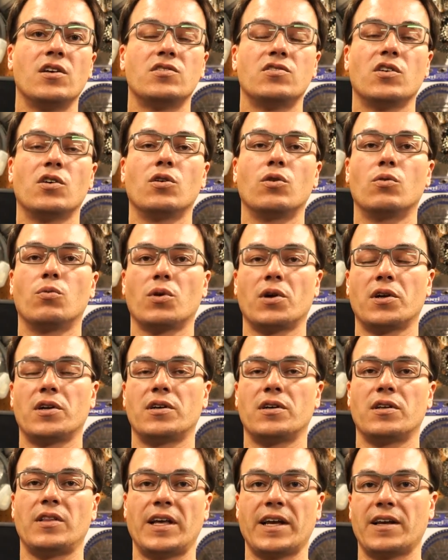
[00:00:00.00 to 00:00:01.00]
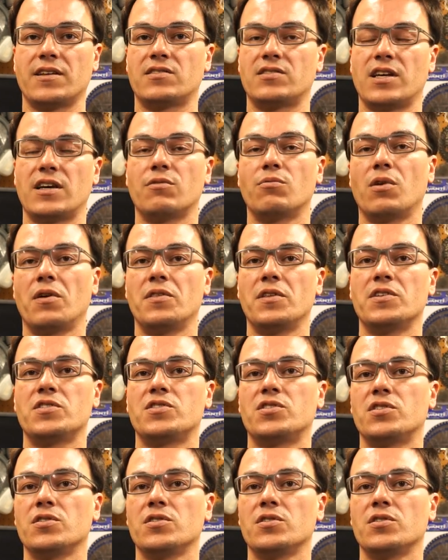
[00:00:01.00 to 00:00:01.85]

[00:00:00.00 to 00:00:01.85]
So we're gonna, like I said, run this